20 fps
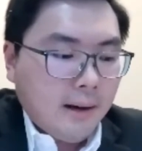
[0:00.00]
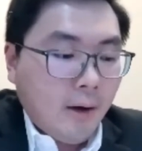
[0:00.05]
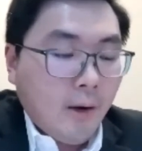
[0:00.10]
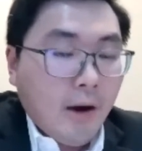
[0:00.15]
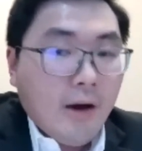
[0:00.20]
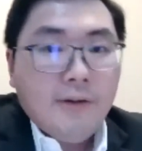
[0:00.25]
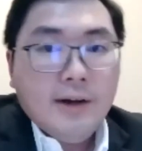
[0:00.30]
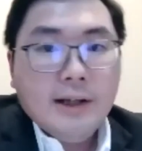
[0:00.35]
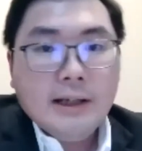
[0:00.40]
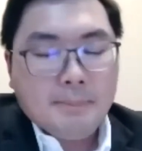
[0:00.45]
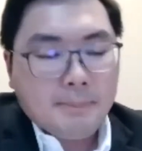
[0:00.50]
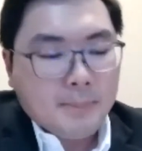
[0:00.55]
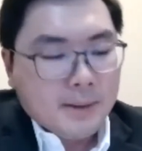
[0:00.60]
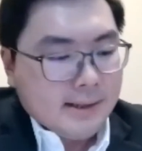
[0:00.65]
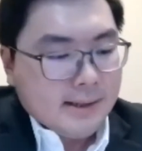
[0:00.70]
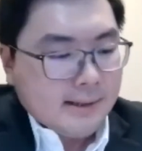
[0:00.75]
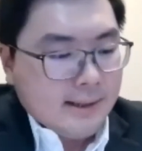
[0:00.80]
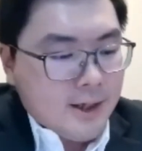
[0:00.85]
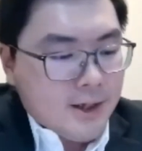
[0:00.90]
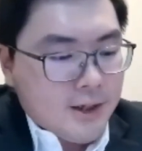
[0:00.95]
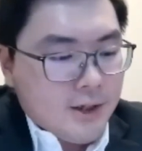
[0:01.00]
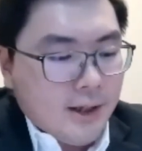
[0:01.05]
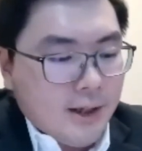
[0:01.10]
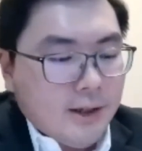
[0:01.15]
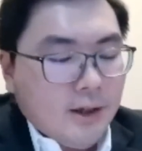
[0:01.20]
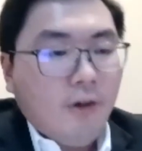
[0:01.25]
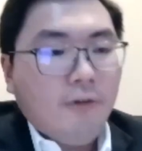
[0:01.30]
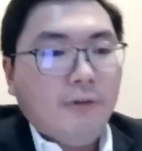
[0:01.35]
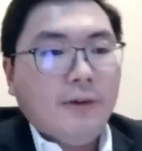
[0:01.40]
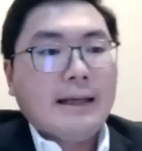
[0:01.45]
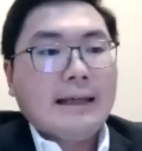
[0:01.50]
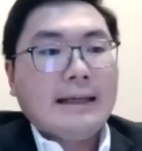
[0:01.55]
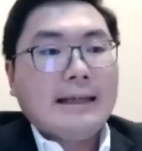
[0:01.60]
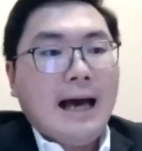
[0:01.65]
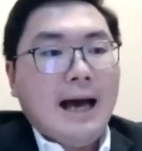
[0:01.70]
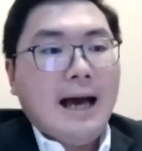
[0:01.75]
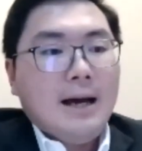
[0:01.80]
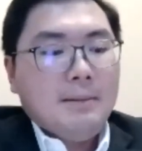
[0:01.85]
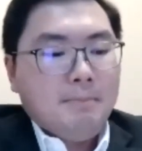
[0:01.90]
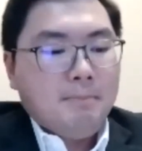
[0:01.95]
However, the position of a
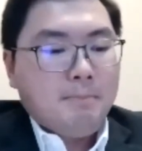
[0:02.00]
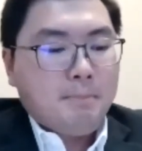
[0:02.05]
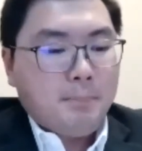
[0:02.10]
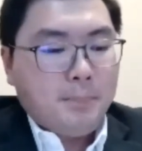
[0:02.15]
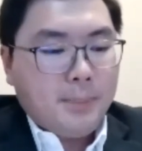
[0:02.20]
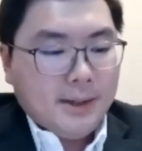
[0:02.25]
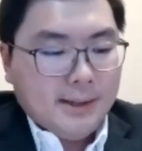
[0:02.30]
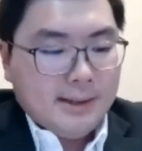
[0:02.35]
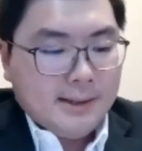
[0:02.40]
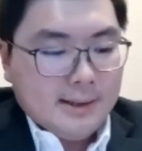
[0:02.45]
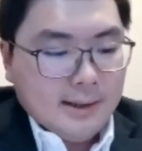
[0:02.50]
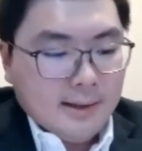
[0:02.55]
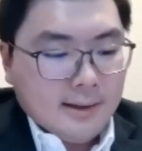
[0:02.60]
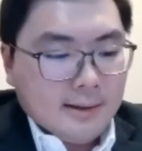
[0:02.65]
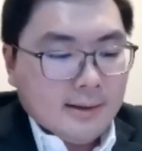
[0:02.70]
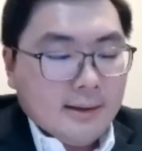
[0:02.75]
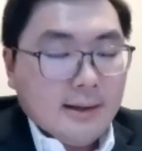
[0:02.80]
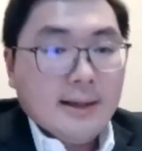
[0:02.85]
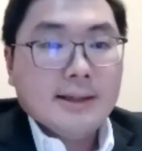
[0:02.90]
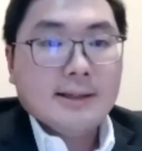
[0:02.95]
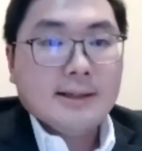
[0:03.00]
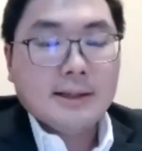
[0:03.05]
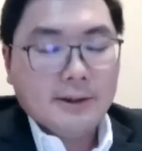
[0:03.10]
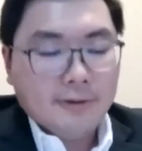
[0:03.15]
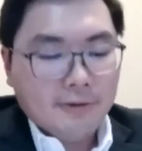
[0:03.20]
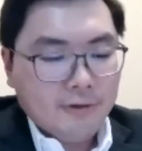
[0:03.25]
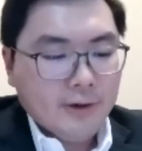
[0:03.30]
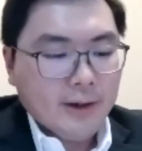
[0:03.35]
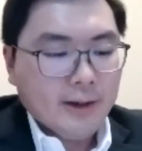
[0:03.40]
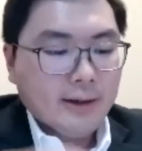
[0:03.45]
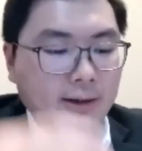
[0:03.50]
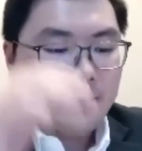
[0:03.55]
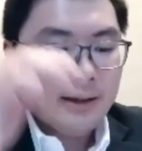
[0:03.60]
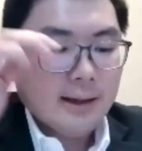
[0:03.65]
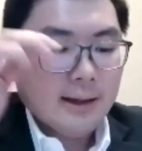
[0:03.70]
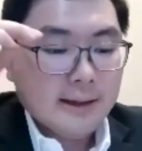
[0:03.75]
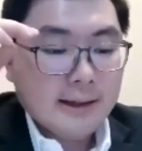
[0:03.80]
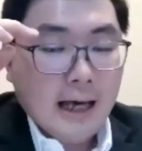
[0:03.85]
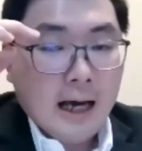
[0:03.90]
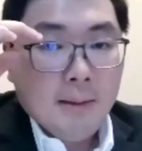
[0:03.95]
young person is
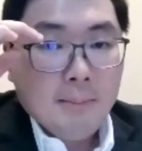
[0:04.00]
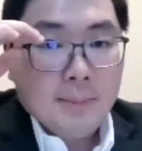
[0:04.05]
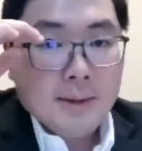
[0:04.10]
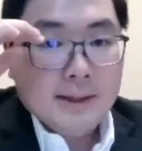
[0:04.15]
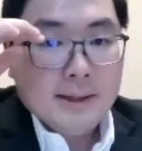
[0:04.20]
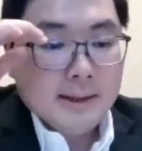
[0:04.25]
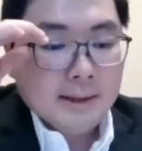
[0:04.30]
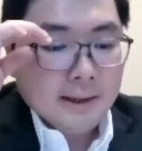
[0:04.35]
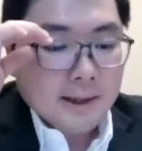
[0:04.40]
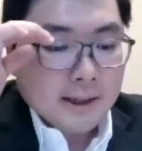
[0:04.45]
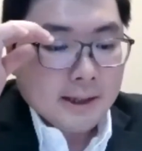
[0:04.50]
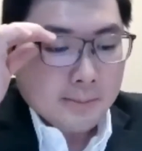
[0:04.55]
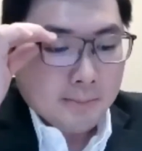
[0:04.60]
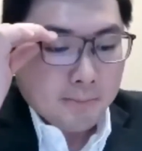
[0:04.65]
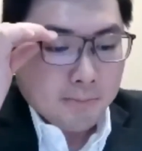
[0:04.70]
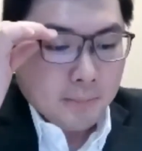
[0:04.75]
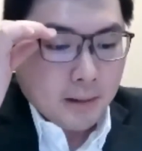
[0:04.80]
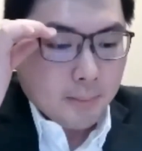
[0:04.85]
different. A young person is